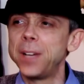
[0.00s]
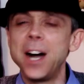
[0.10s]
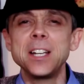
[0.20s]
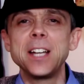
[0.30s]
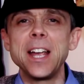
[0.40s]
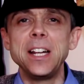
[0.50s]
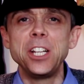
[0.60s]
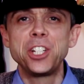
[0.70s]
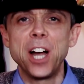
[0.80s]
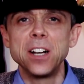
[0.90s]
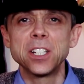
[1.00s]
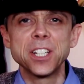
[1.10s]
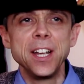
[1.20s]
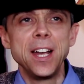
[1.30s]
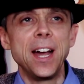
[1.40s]
ungainly chunks,
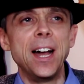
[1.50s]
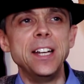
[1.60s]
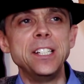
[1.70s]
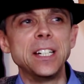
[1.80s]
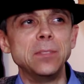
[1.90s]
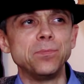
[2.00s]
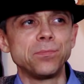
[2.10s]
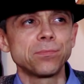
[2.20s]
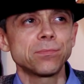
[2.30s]
and